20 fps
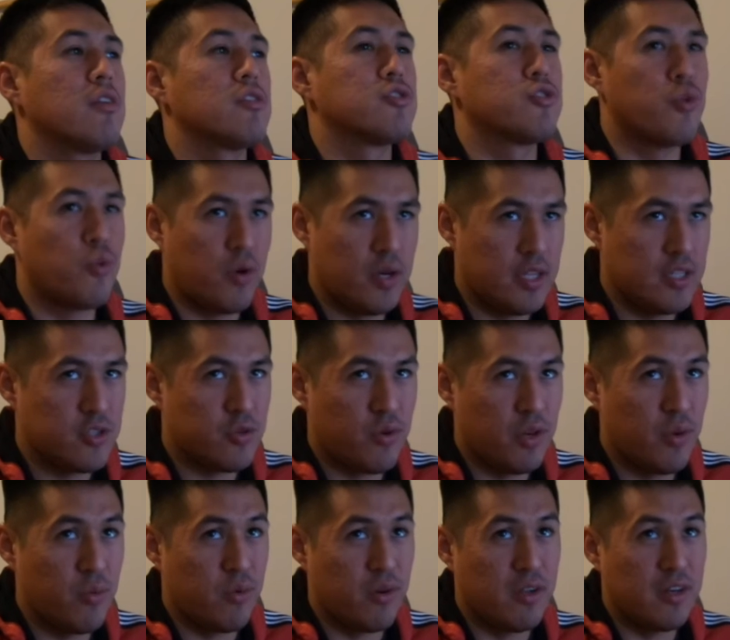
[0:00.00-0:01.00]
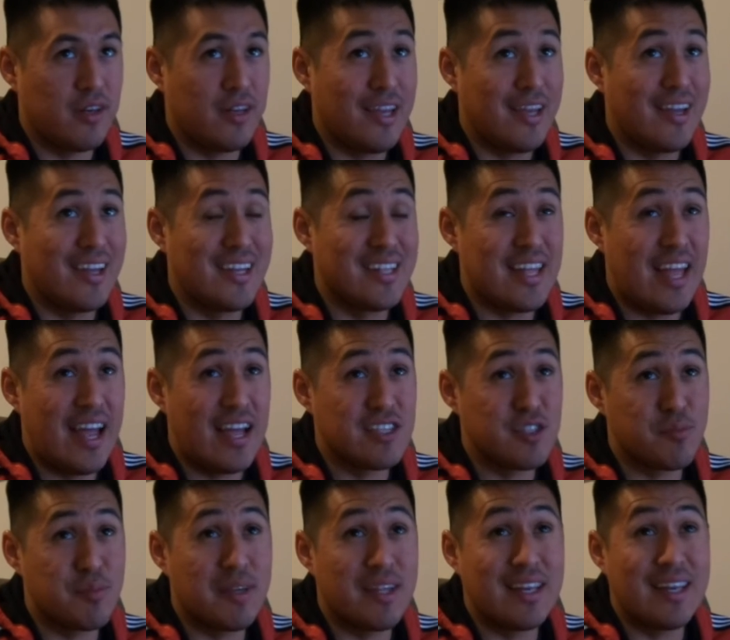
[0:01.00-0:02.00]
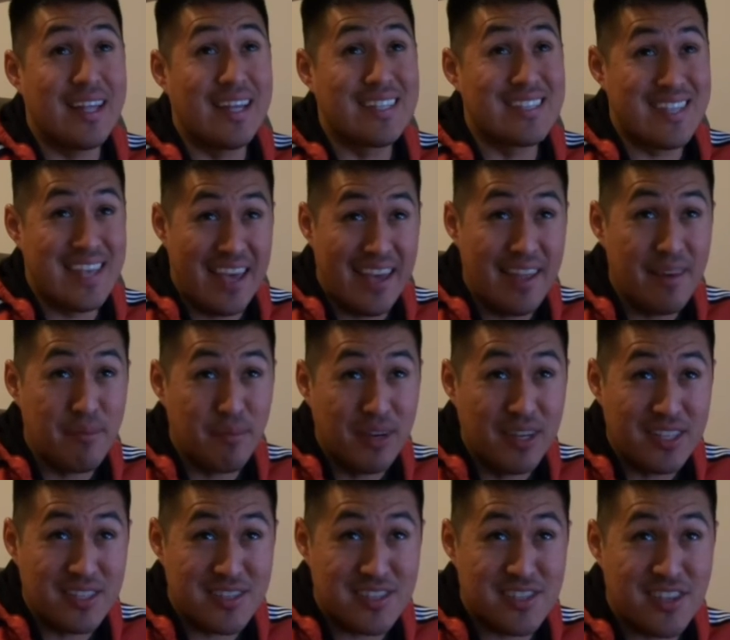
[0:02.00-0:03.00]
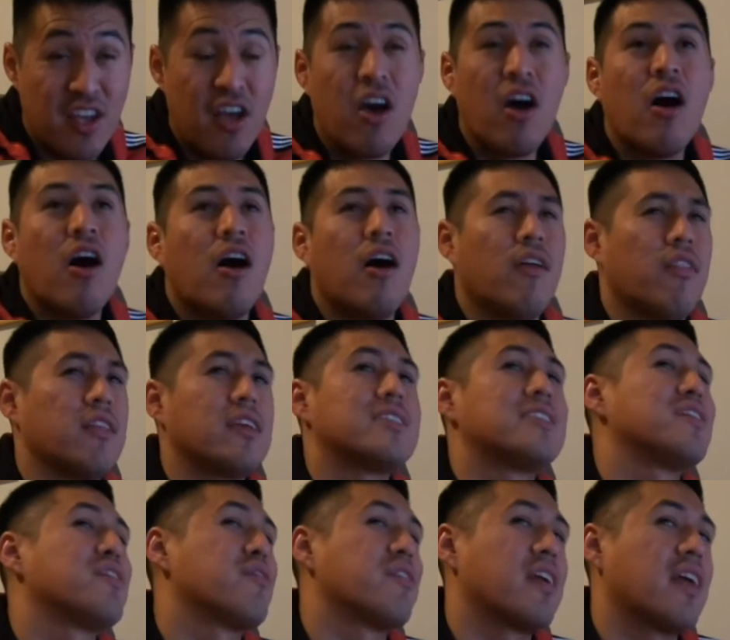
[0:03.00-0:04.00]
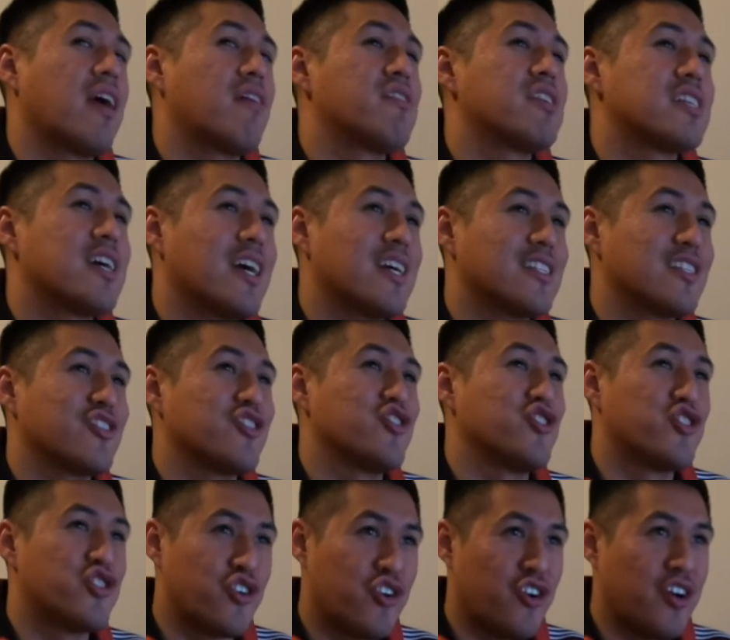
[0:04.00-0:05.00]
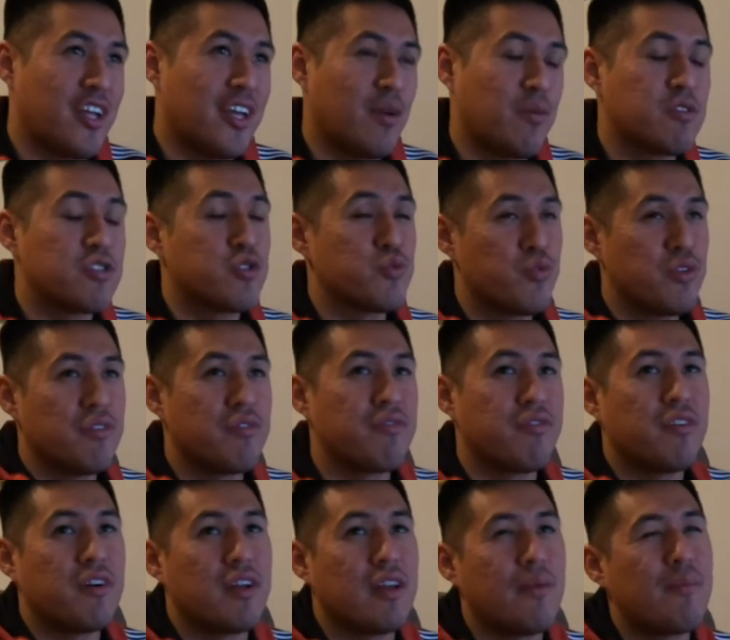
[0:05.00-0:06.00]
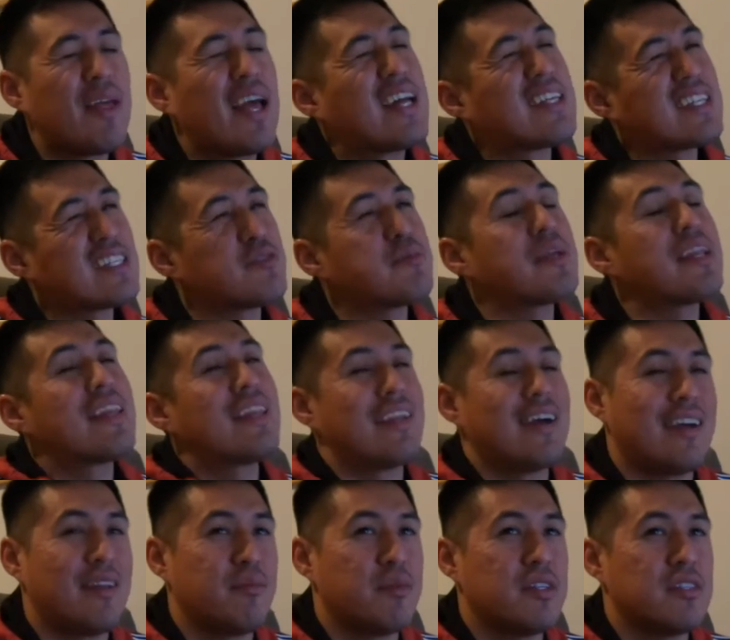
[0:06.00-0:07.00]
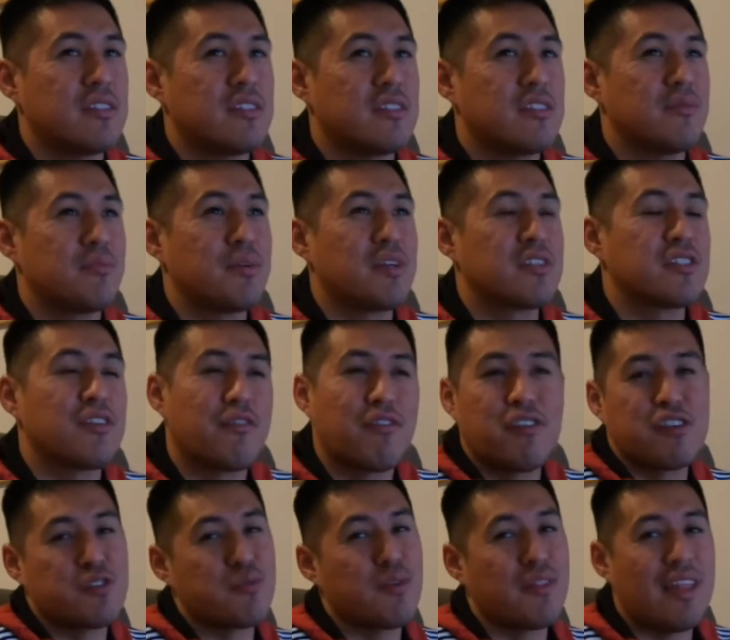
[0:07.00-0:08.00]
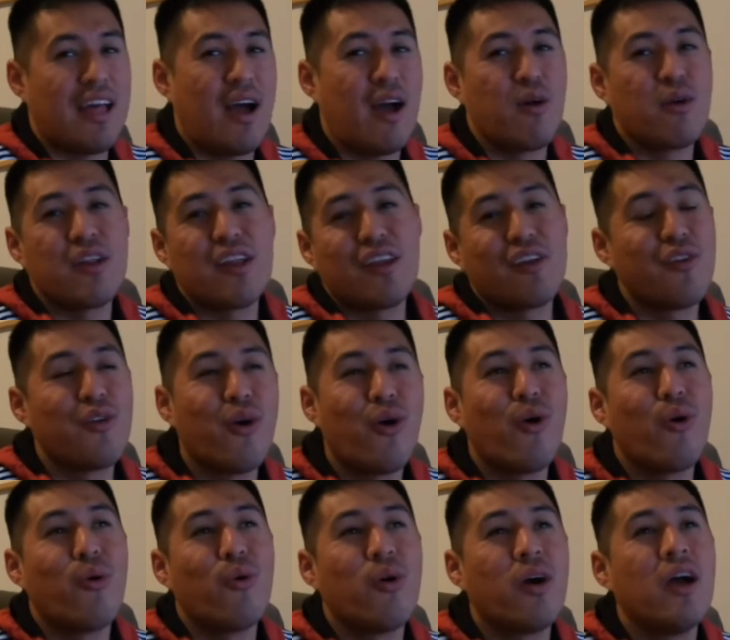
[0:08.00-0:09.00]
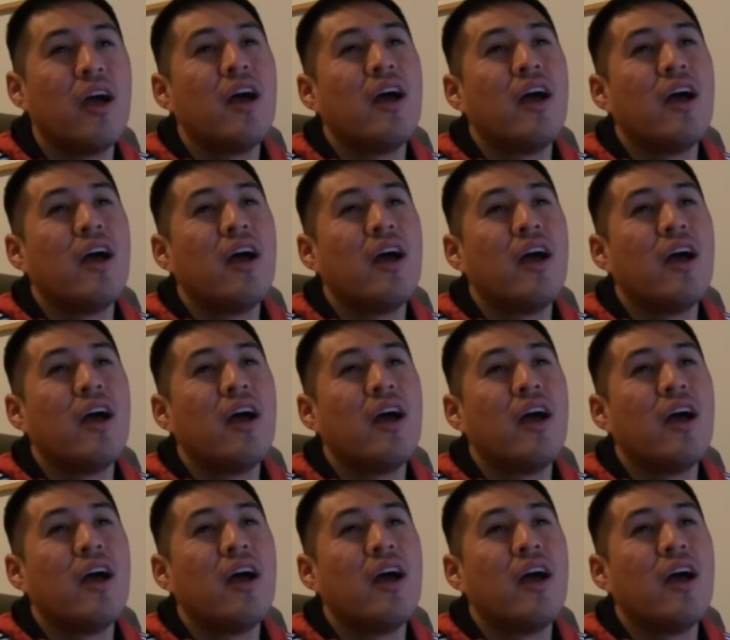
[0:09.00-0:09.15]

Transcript: 2021. It has been 10 months on this Symphony advertising journey, which is really fun. It's actually been 9 months because the first month I didn't know